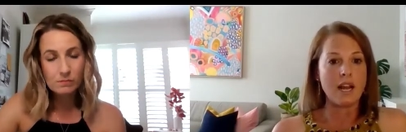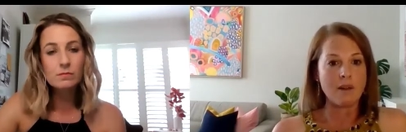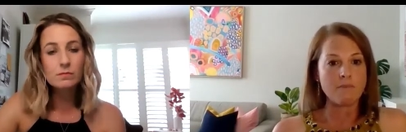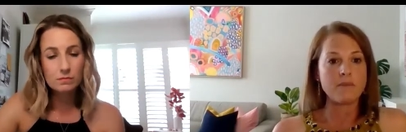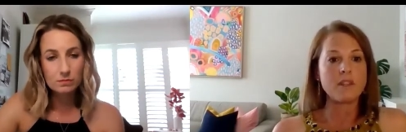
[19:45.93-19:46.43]

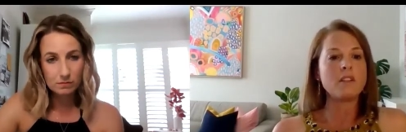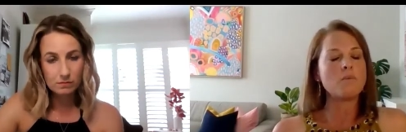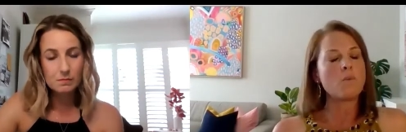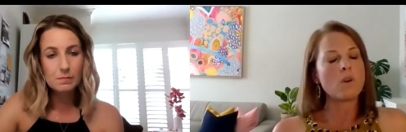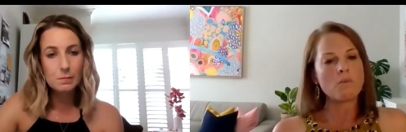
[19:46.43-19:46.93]
Speaker 1: um,
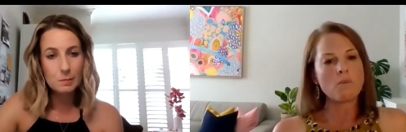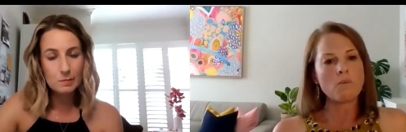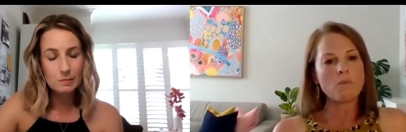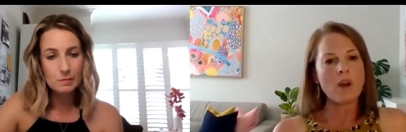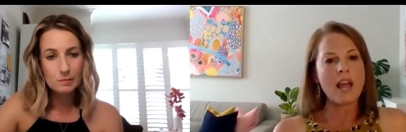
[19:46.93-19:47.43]
what
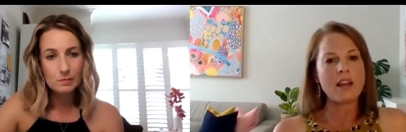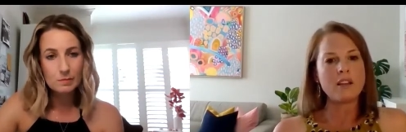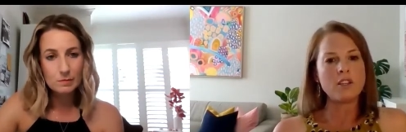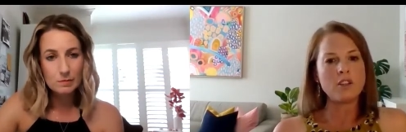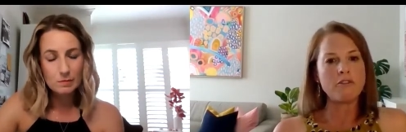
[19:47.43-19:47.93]
how
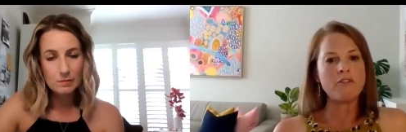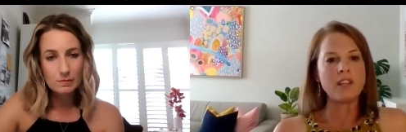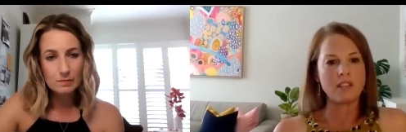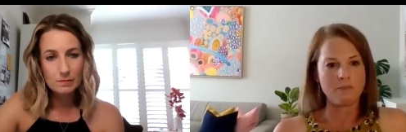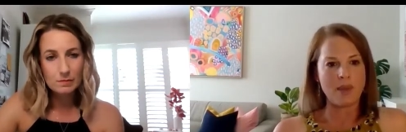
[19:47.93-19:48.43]
do you
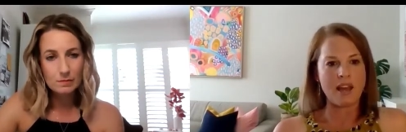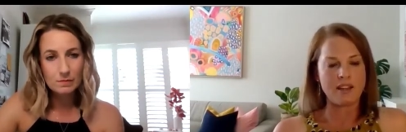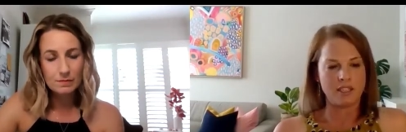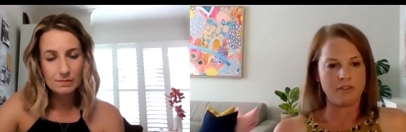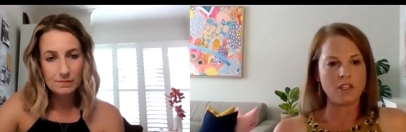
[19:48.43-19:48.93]
feel
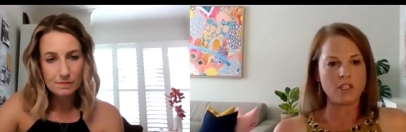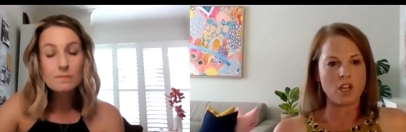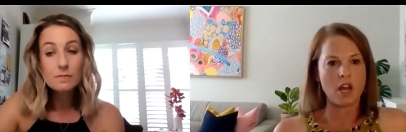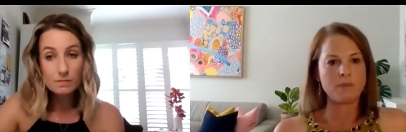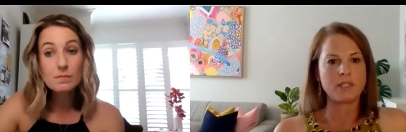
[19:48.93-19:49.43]
about different
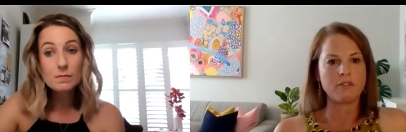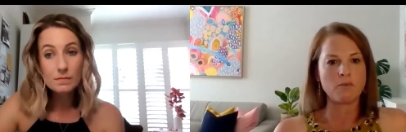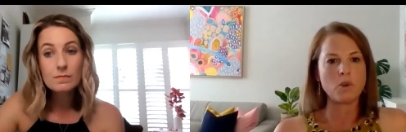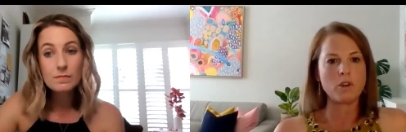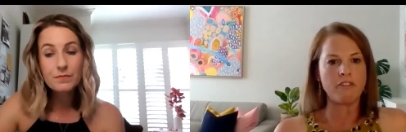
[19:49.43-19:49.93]
types of
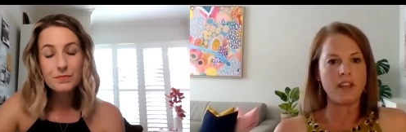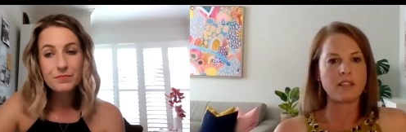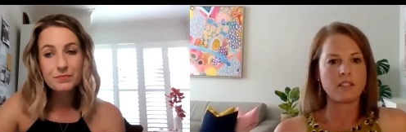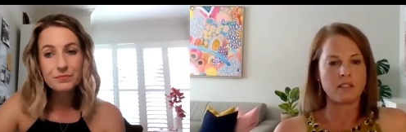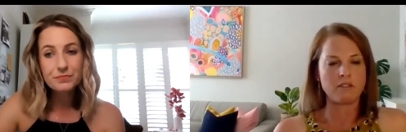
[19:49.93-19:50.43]
wood
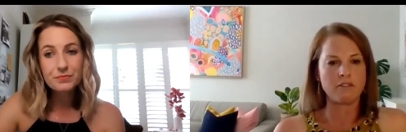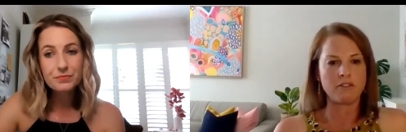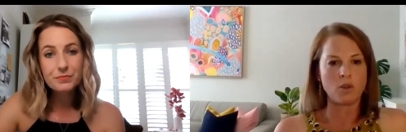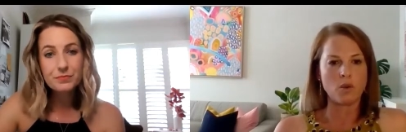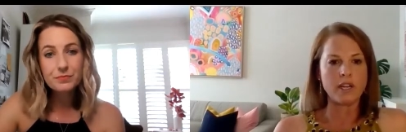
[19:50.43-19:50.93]
effect
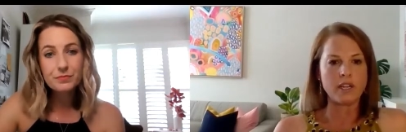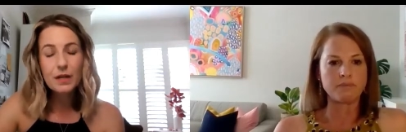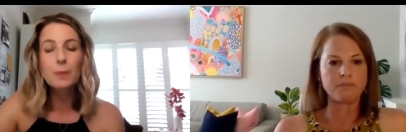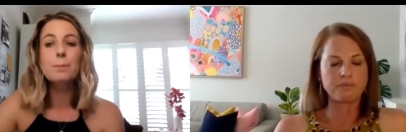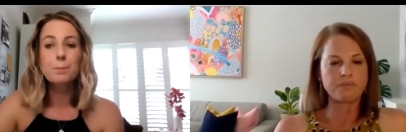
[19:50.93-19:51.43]
flooring Sure,
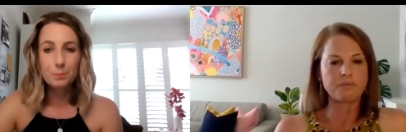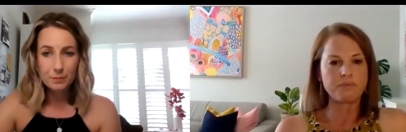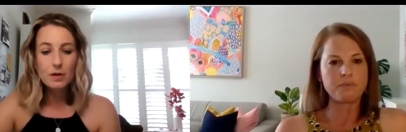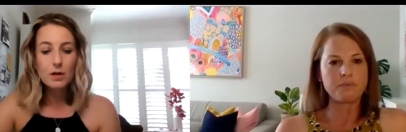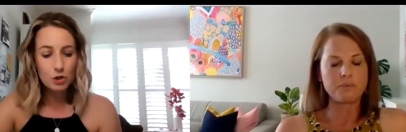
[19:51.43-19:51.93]

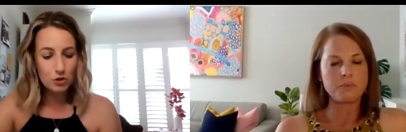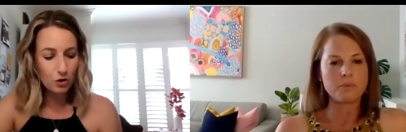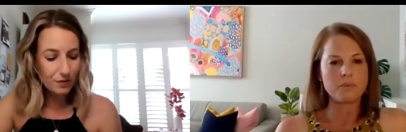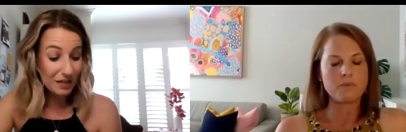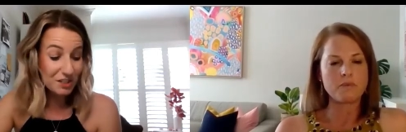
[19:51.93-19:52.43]
Speaker 2: sure that's
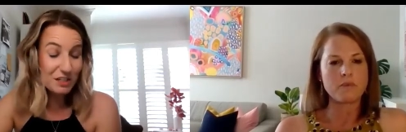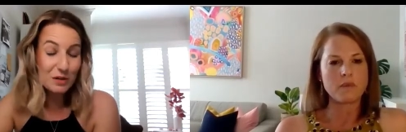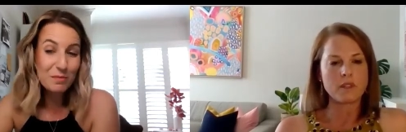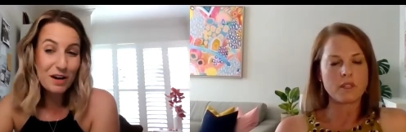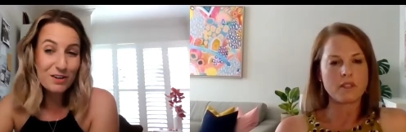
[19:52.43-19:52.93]
actually one of
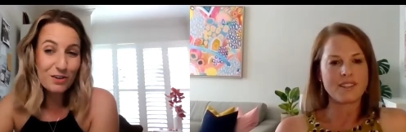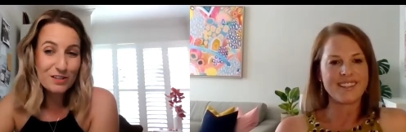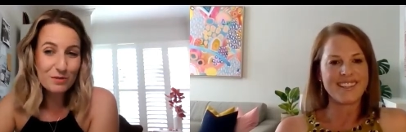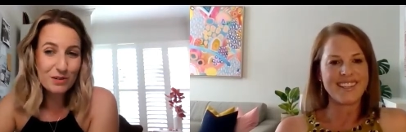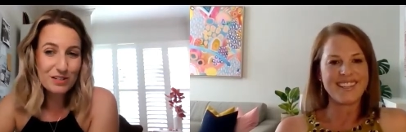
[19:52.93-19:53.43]
my notes i
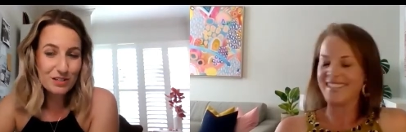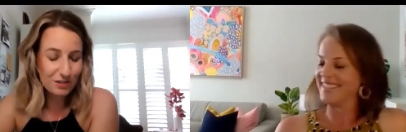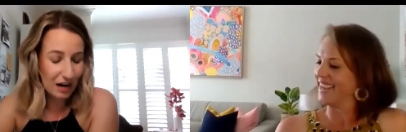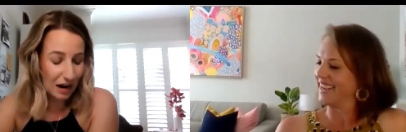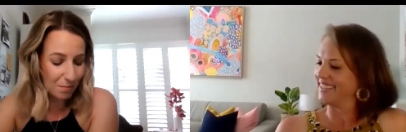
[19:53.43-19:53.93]
wanted to
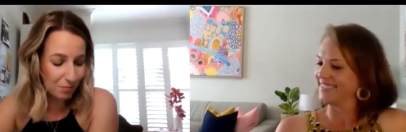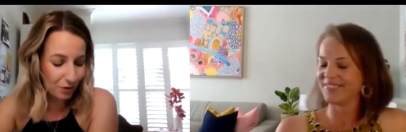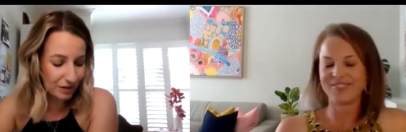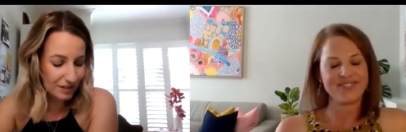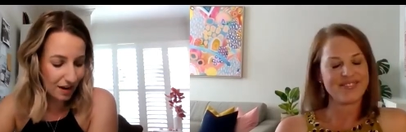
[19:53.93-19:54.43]
um, okay.
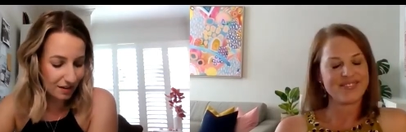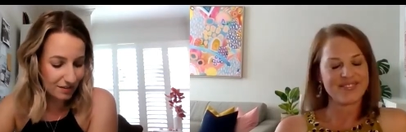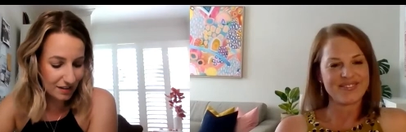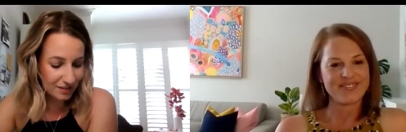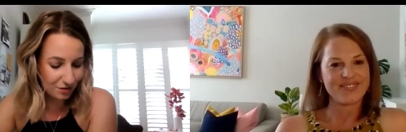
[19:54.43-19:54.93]
point out so
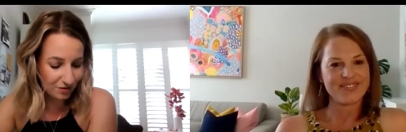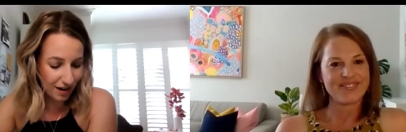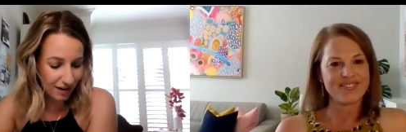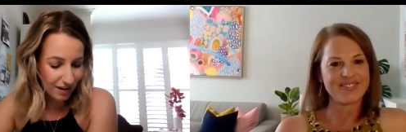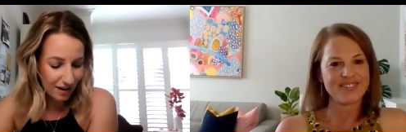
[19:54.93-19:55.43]
that's great
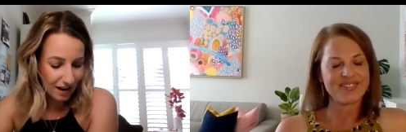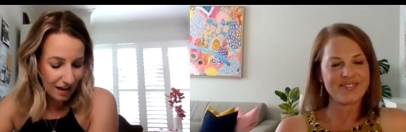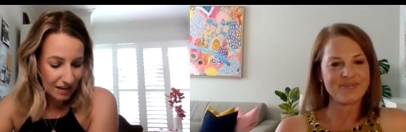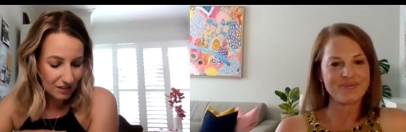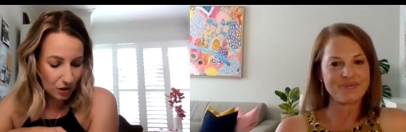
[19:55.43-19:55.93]

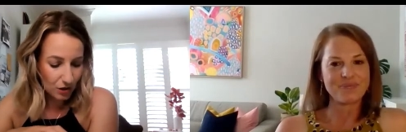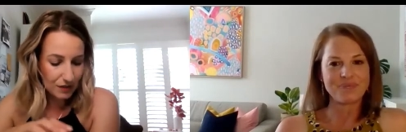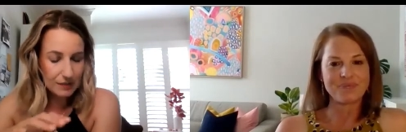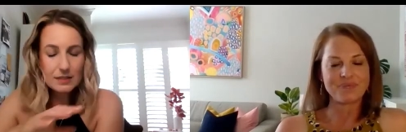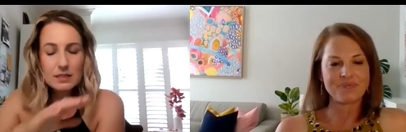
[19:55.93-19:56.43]
so there's
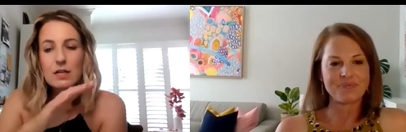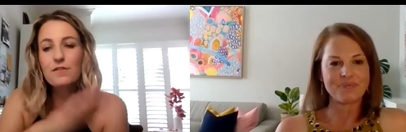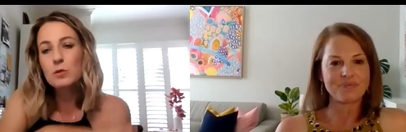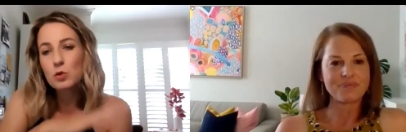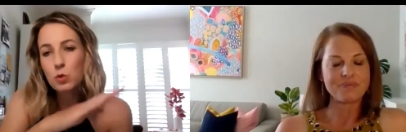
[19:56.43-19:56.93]
the difference
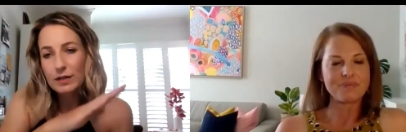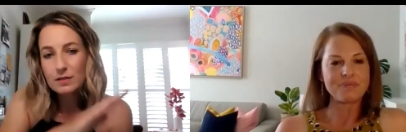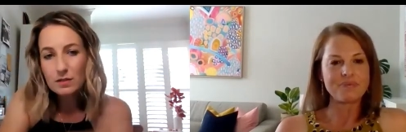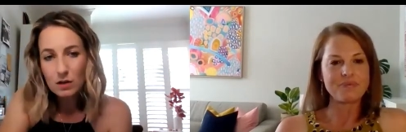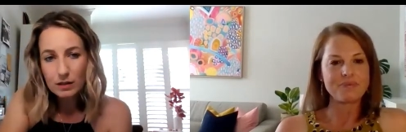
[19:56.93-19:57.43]
between
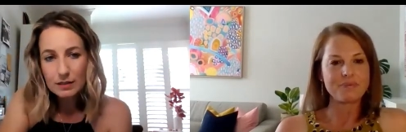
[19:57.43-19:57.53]
solid